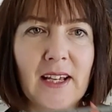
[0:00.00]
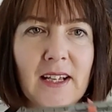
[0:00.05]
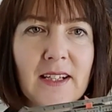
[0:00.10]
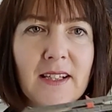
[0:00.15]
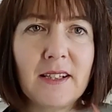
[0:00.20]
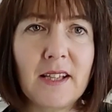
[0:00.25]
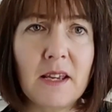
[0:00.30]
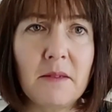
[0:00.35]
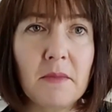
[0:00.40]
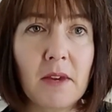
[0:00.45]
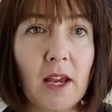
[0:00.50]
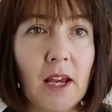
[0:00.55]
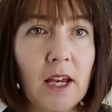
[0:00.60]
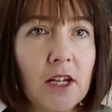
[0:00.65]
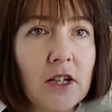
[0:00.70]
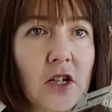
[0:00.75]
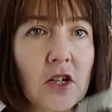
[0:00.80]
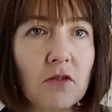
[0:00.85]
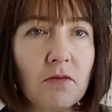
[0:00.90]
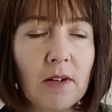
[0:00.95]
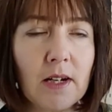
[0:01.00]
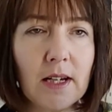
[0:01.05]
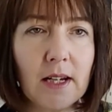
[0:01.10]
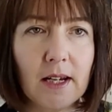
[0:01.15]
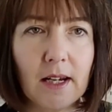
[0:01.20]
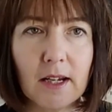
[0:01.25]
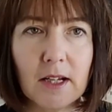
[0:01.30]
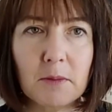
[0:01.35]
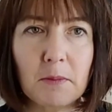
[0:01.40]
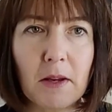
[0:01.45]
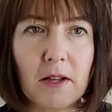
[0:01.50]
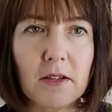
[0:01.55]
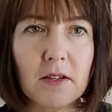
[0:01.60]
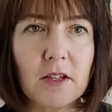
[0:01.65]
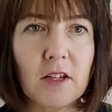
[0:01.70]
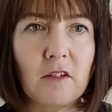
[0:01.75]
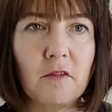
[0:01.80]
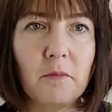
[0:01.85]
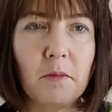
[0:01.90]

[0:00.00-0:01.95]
Seam gauge is really inexpensive,